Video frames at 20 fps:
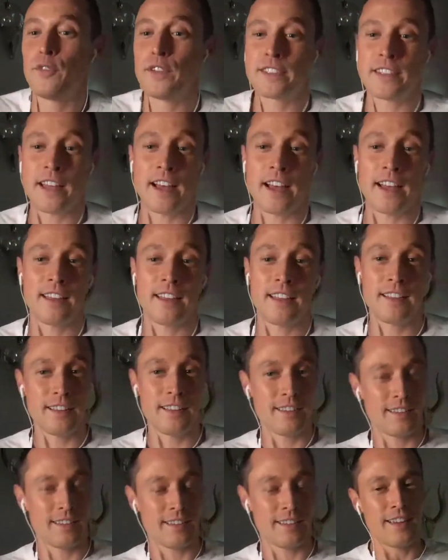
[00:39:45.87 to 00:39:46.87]
that,
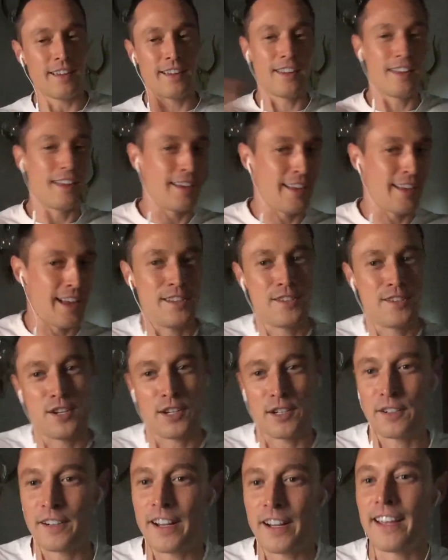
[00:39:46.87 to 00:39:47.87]
again, chicken
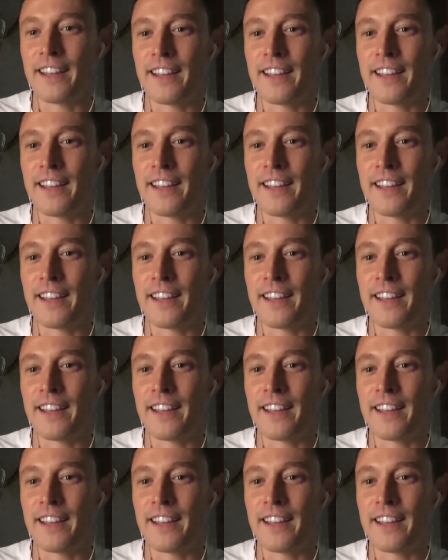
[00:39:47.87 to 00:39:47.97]
or egg.